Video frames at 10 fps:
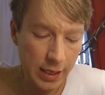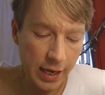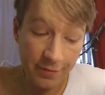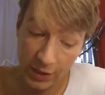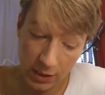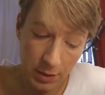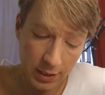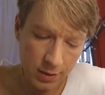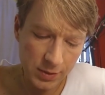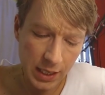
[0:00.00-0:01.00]
invisible
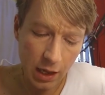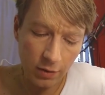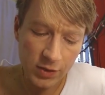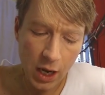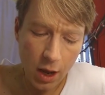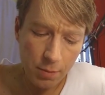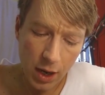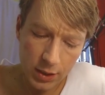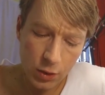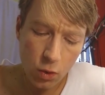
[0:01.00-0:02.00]
in themselves,
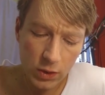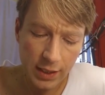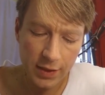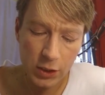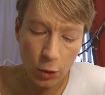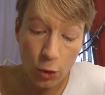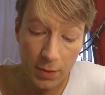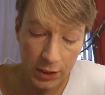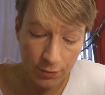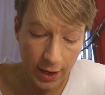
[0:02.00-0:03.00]
but causing this
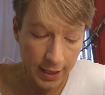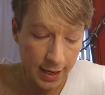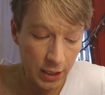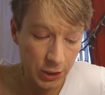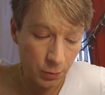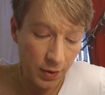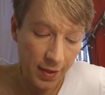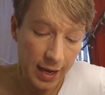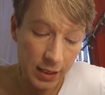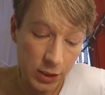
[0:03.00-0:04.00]
luminous radiation when
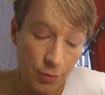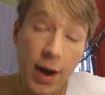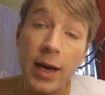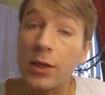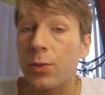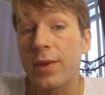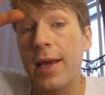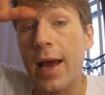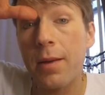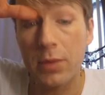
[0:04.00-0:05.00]
they interact with
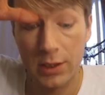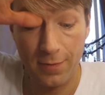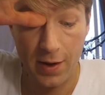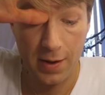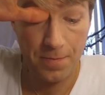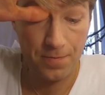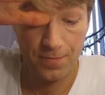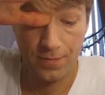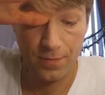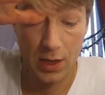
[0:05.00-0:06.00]
the atmosphere.
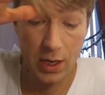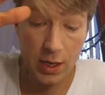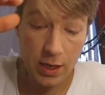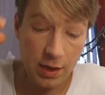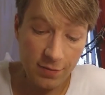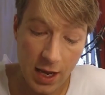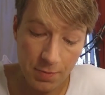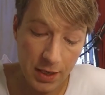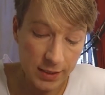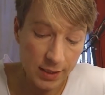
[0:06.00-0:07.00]
If there
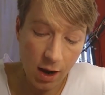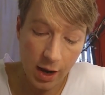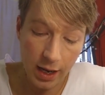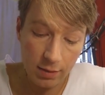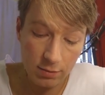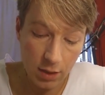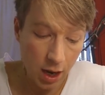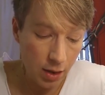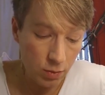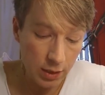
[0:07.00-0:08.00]
had been time,
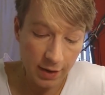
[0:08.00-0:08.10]
I